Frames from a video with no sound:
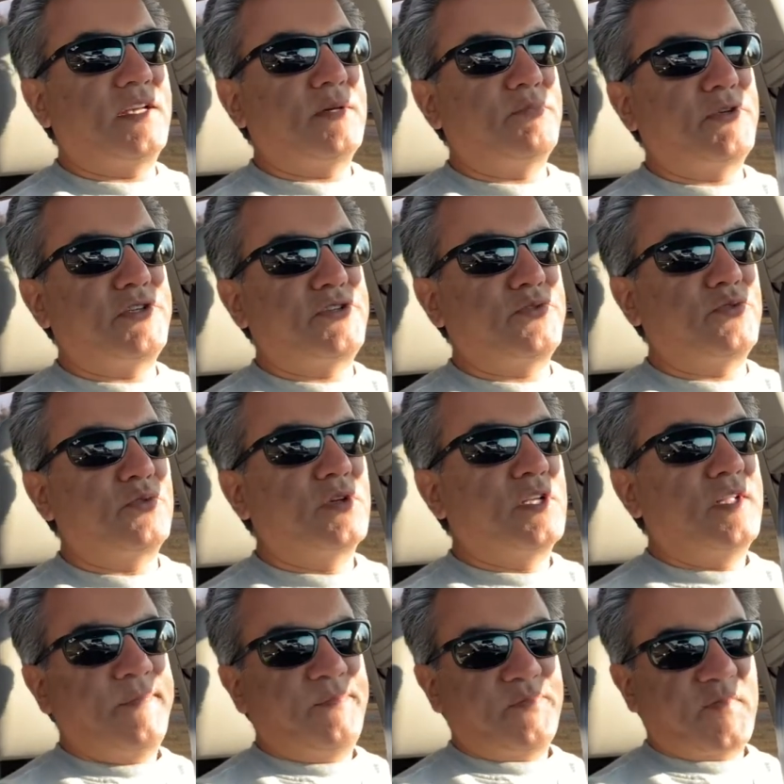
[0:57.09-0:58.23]
Number two,
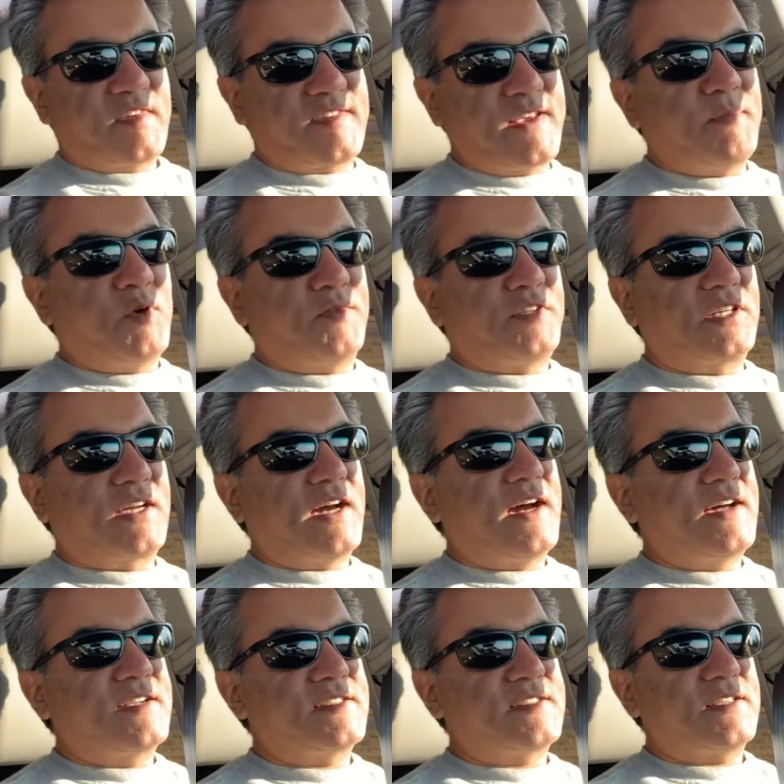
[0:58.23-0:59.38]
some of the
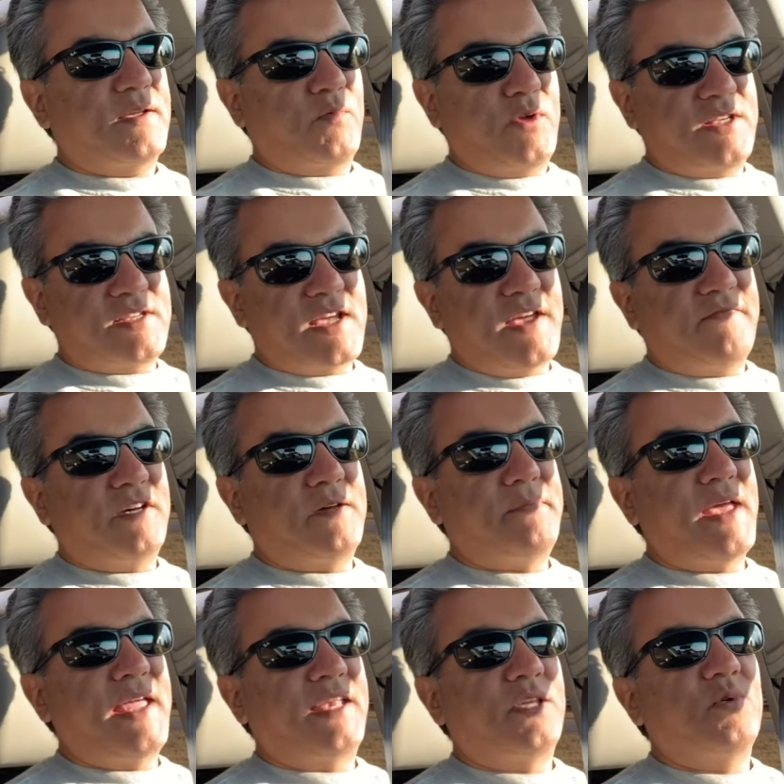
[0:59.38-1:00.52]
cars which have a
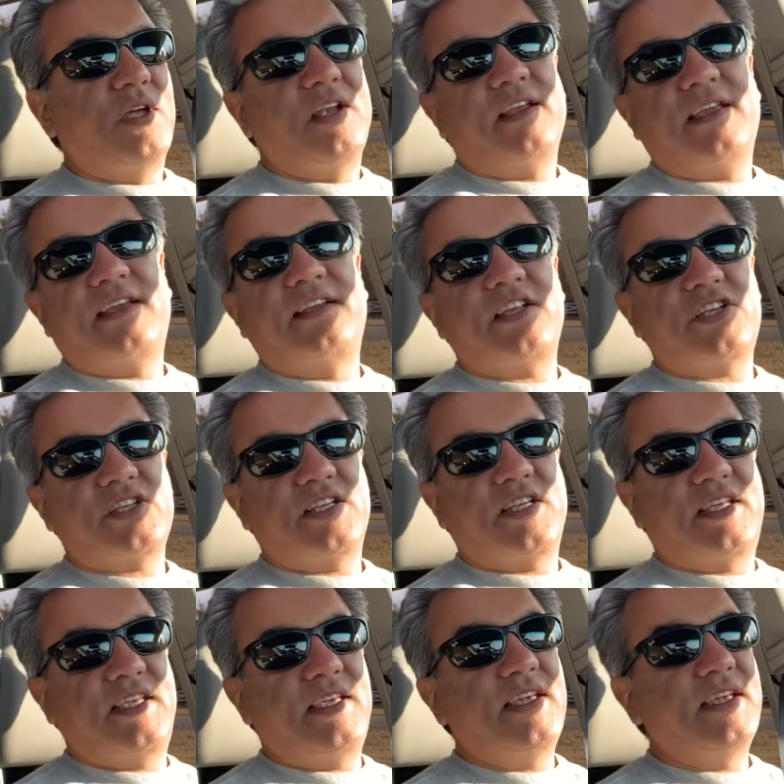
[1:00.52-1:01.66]
manual ignition
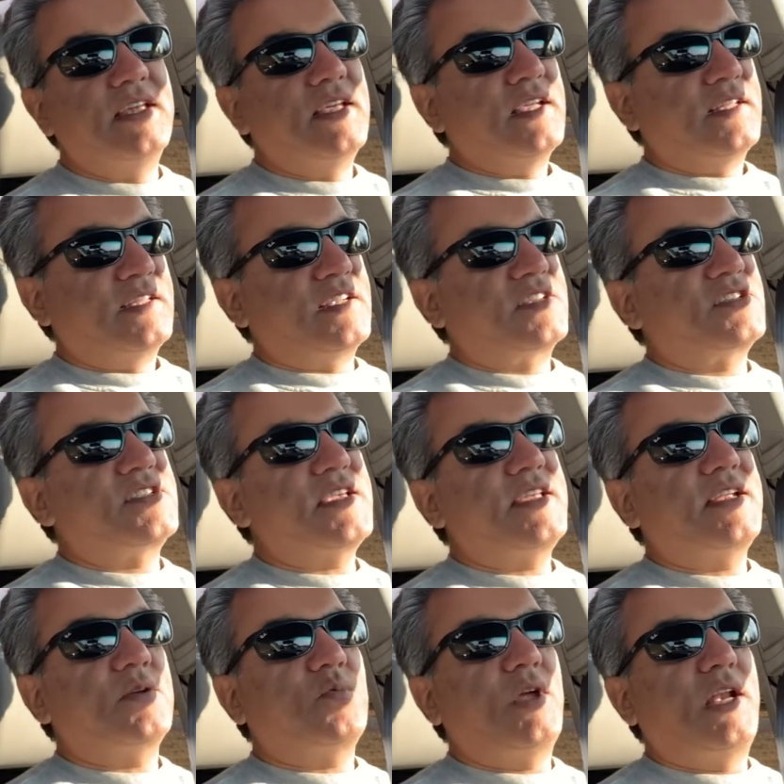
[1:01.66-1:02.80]
key, their
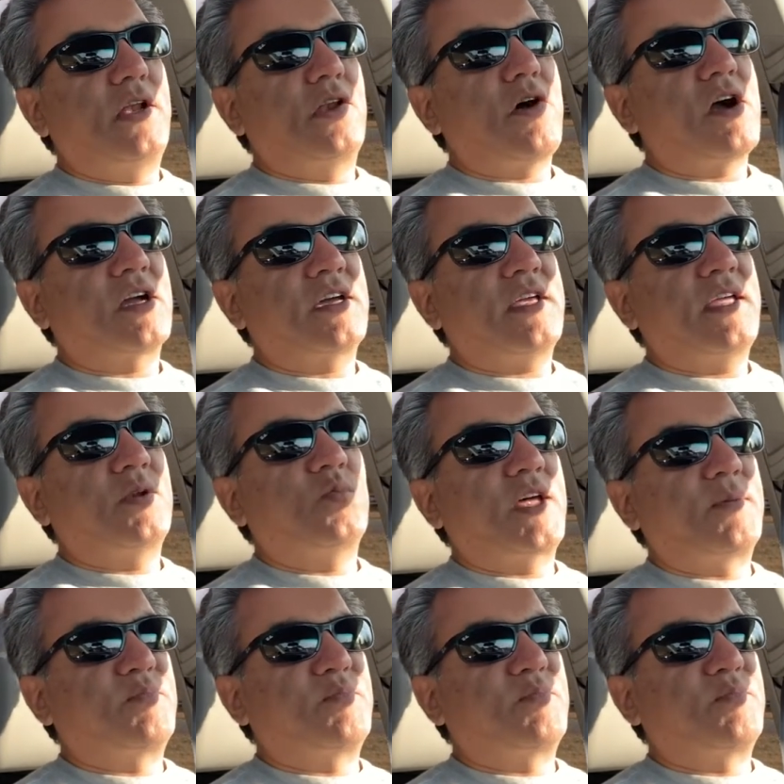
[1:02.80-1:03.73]
steering will lock in one